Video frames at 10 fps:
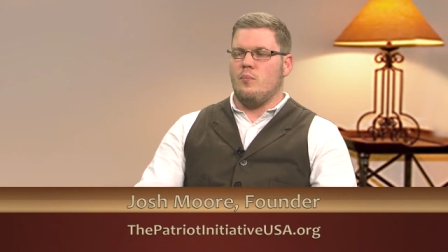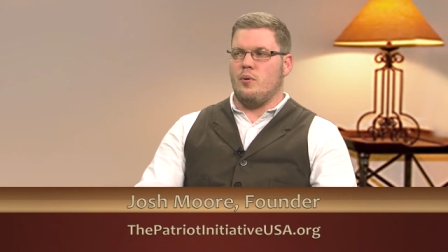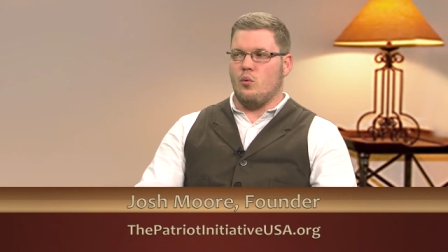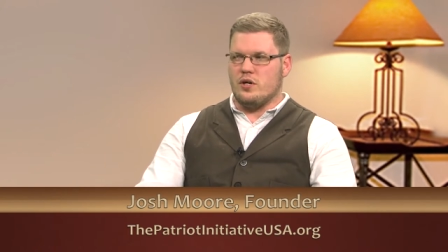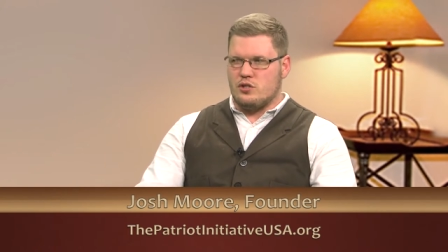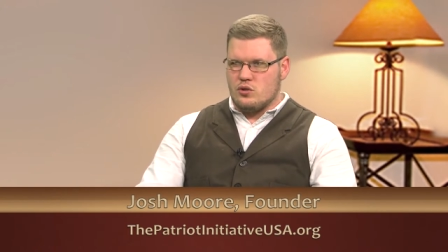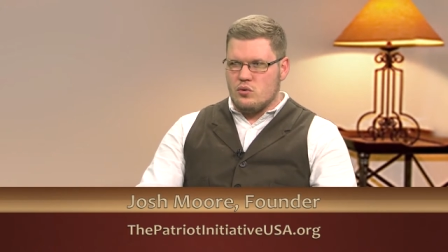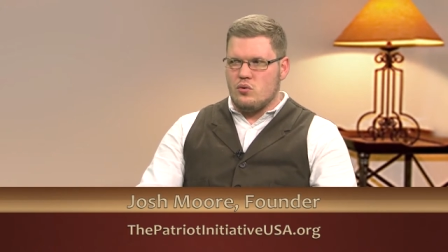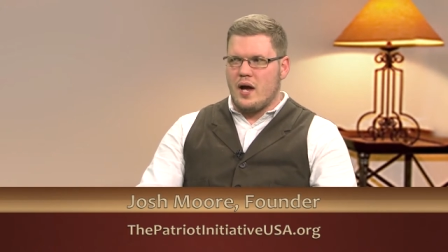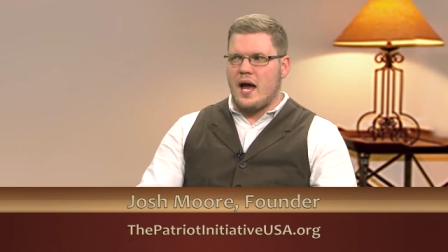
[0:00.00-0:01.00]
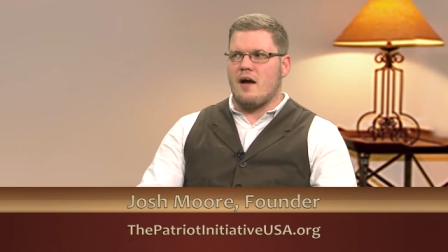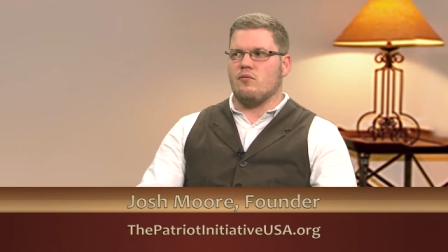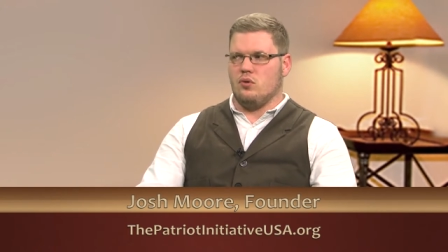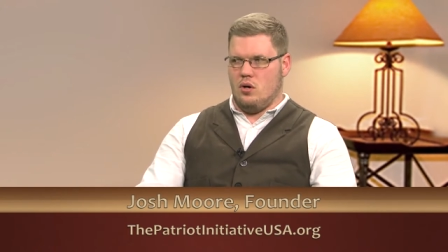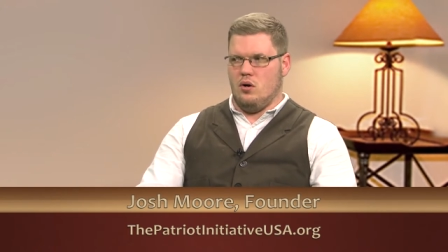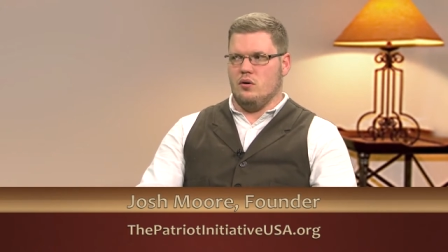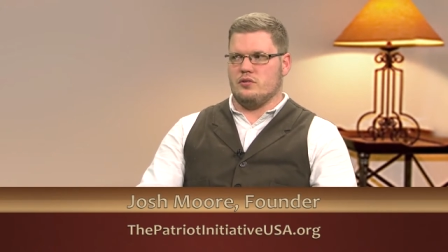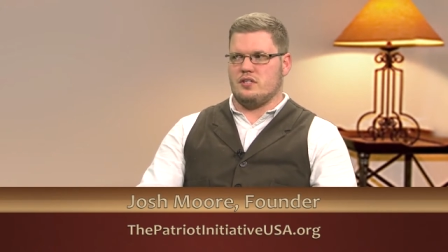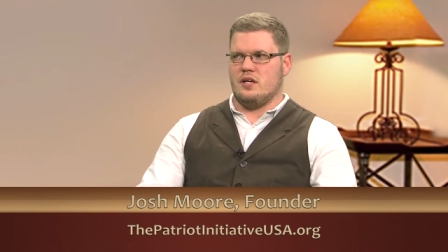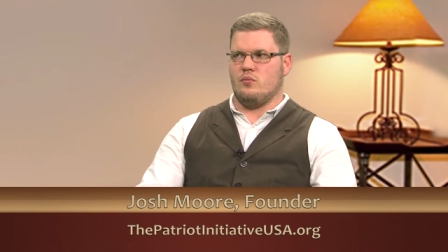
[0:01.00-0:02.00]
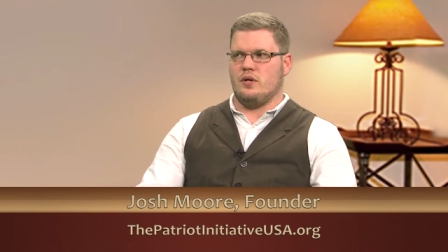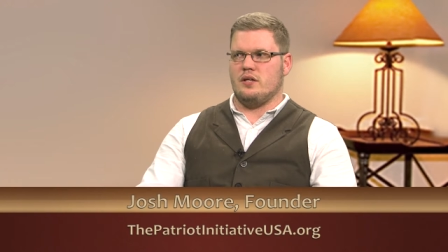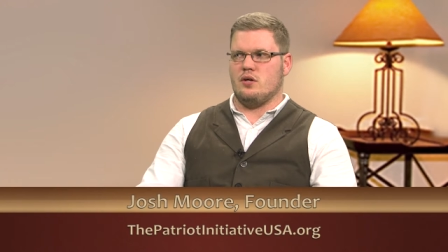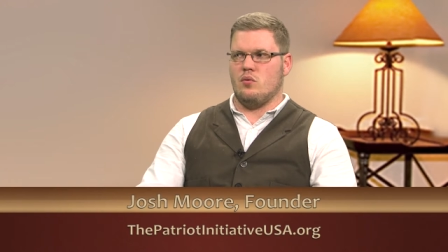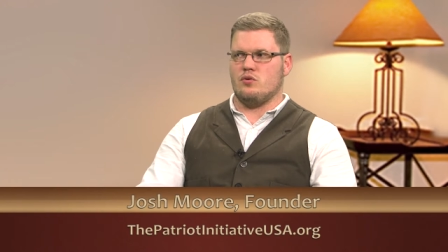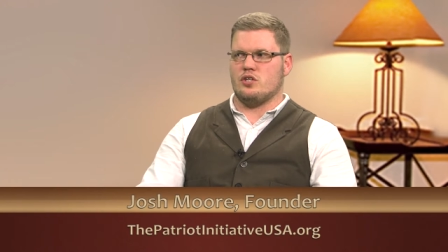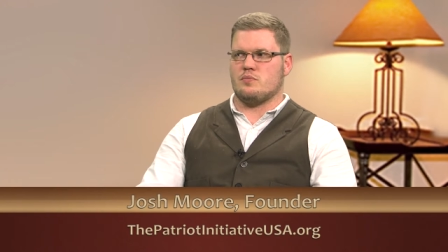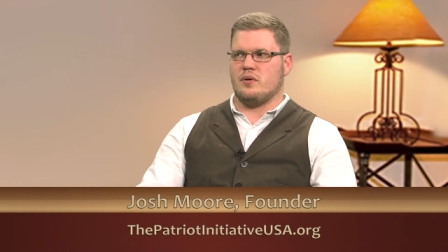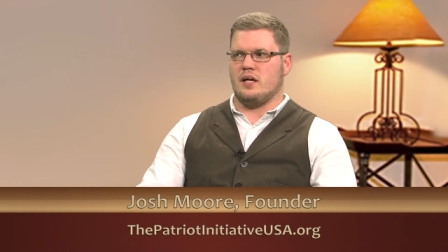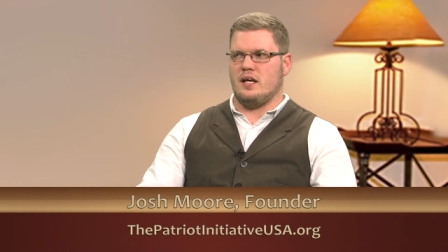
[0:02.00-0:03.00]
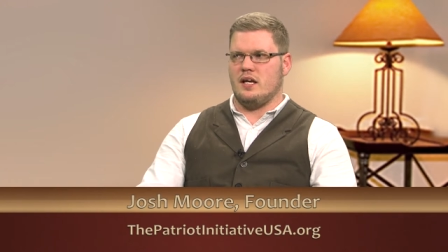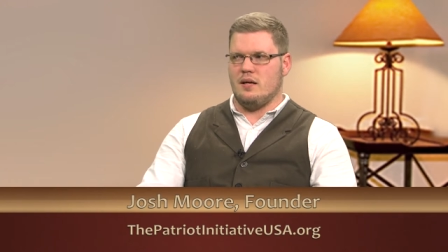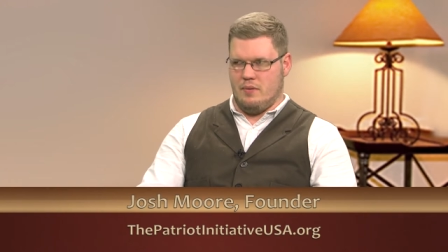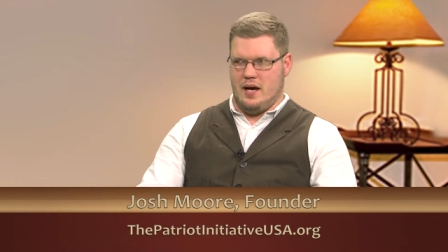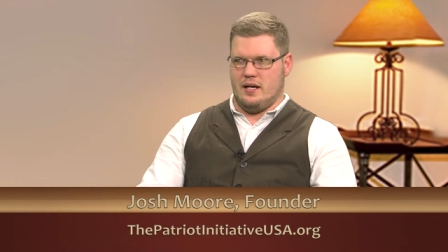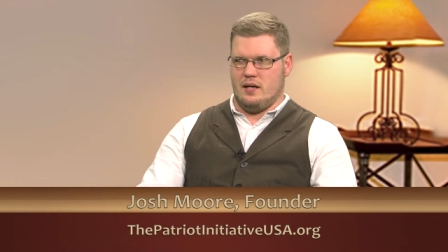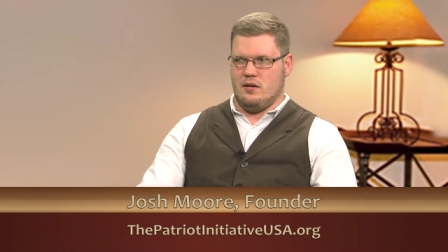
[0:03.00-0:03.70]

But we do have laws, and we don't just bring in anybody.